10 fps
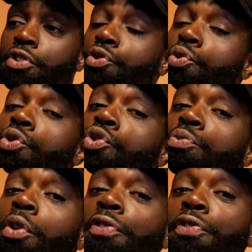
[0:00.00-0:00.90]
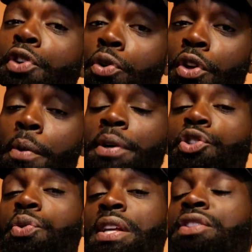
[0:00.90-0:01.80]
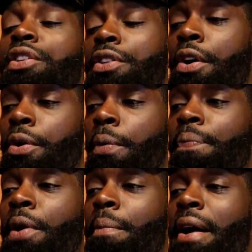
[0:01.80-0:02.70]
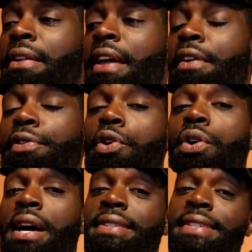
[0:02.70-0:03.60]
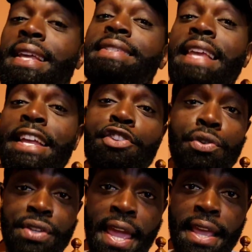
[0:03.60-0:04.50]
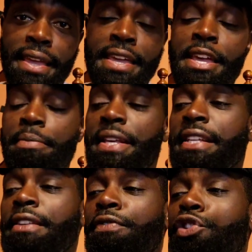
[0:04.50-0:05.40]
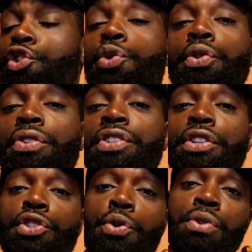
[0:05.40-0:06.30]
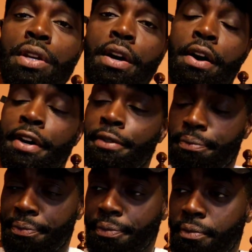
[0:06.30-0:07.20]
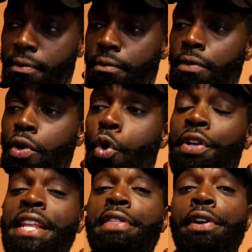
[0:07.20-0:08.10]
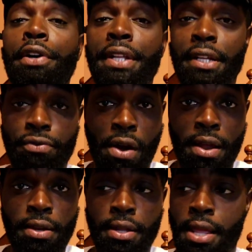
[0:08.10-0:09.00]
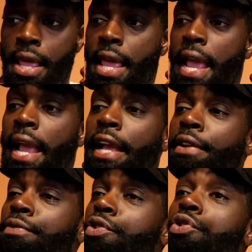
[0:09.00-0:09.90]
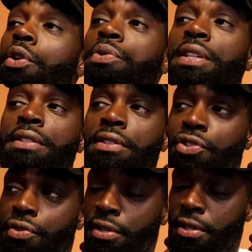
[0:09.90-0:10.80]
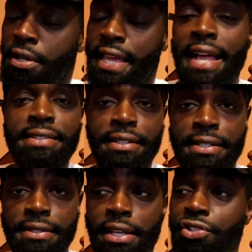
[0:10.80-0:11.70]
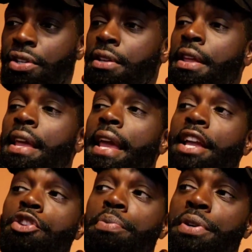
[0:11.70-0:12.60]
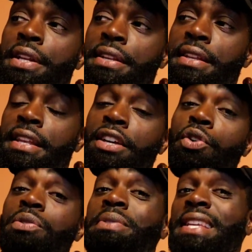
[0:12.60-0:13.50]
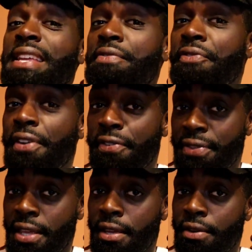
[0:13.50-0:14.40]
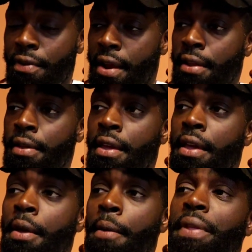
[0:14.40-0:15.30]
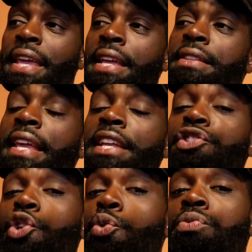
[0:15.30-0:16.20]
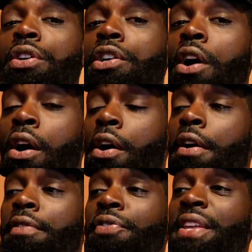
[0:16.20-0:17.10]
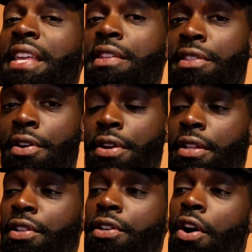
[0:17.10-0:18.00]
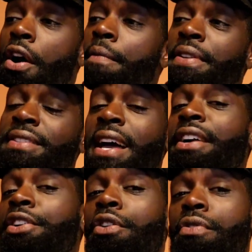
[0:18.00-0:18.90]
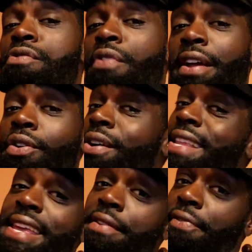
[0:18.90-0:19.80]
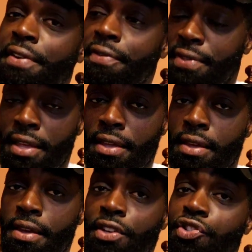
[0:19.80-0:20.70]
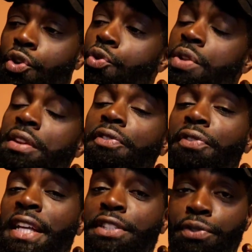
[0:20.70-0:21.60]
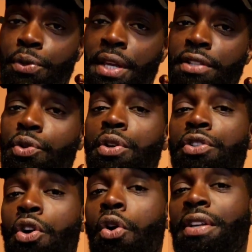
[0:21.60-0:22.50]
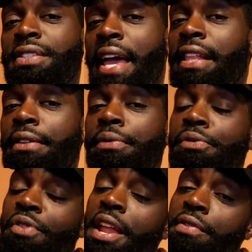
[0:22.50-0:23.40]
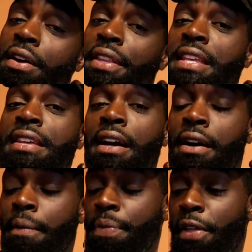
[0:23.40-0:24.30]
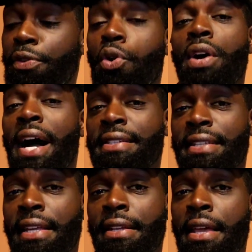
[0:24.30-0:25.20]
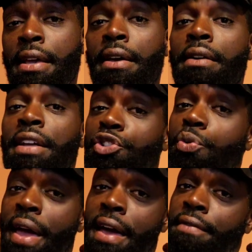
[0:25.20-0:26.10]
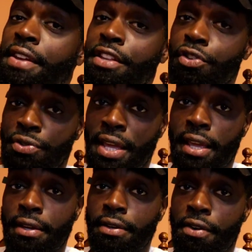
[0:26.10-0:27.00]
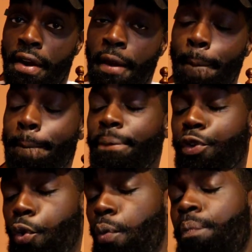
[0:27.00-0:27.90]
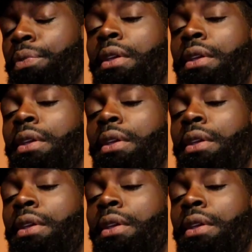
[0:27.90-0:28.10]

You do use more fuel though, but you need to know the amount of ethanol content that's in your tank because if the tuner is going to tune your car on E30, right? And you go to the, the, the uh, gasoline station and you put in, and it goes up to E50, right? He, he tuned the car for E30. The carb is not going to run right on E50. So you need a flex fuel kit so you can know exactly right around the e, uh, ethanol content that you have in your tank. All right, cool.